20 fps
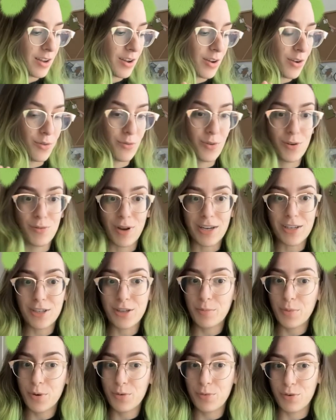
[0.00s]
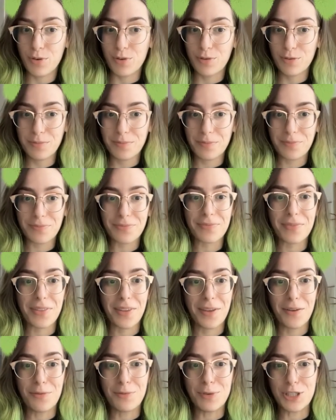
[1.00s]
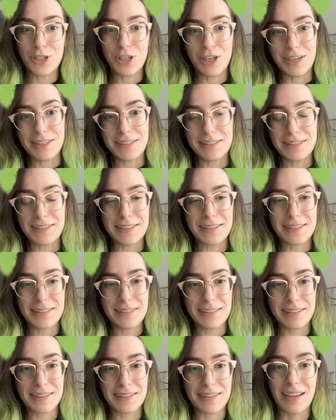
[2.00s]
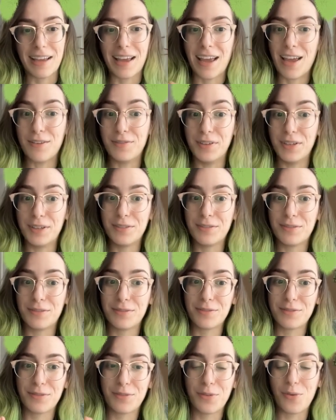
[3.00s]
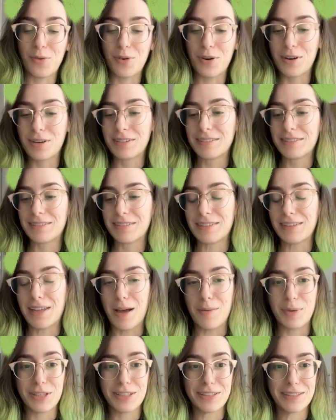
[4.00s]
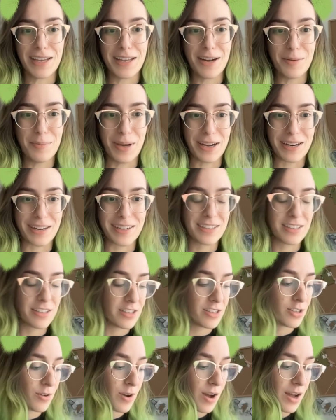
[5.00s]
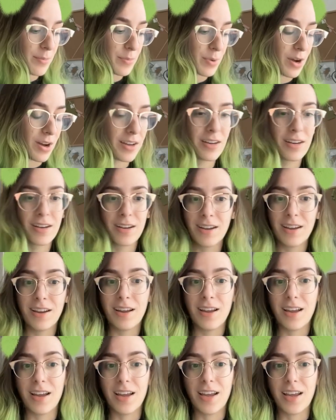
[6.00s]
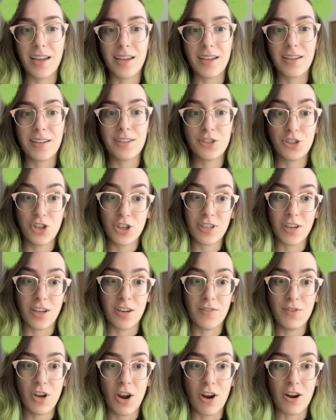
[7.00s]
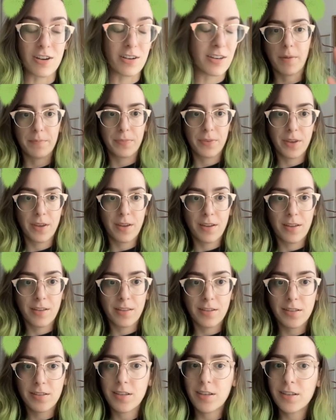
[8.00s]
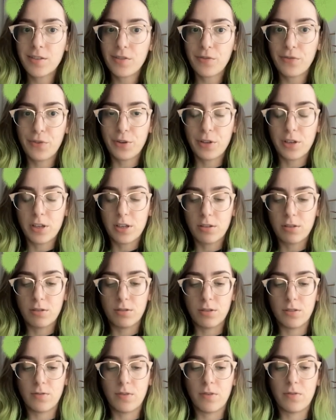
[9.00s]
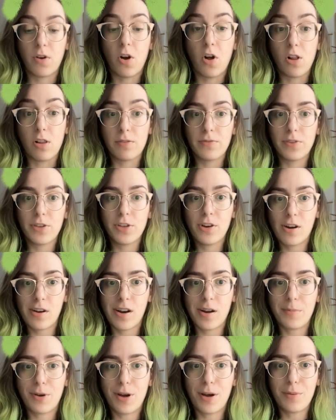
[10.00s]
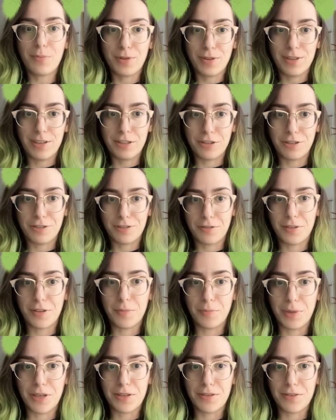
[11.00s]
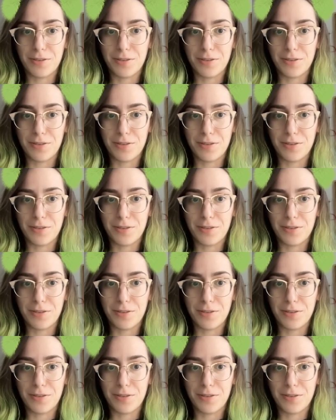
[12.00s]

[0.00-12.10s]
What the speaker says: We went to Peru, which is a haven for llamas and alpacas, so I bought a ton of yarn. This isn't fully inclusive of all of the yarn I bought, but these are the big